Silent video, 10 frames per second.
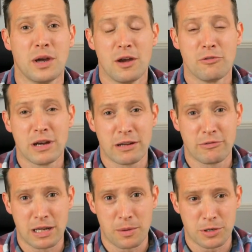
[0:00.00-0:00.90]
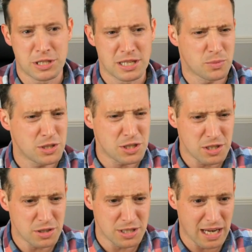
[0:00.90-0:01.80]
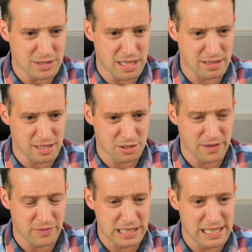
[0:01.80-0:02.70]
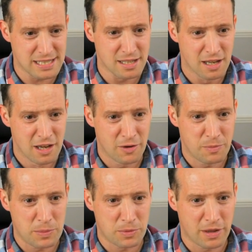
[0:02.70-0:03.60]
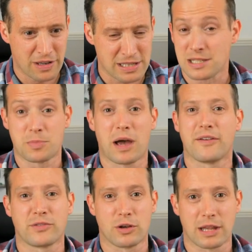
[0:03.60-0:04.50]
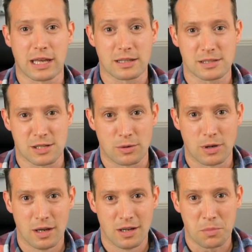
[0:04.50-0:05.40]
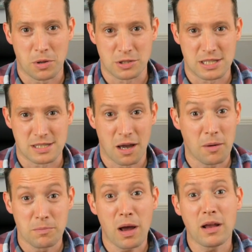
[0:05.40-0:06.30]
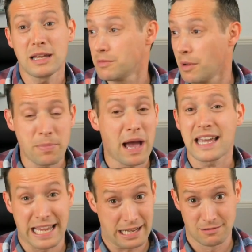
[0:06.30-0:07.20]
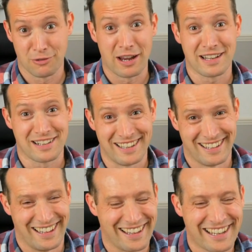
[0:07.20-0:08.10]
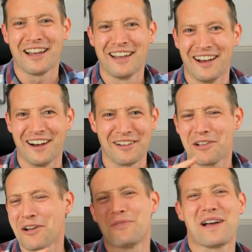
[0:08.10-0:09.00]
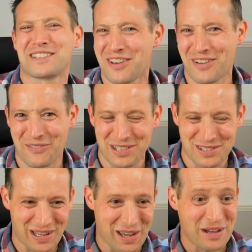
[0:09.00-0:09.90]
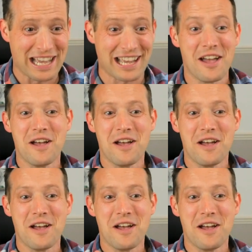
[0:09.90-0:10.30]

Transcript: Really, really appreciate it. We should do shout outs. I should have a list of people that have asked this, but I haven't got that. So apologies. I'm packing, right? Like I'll pass to it once we get back.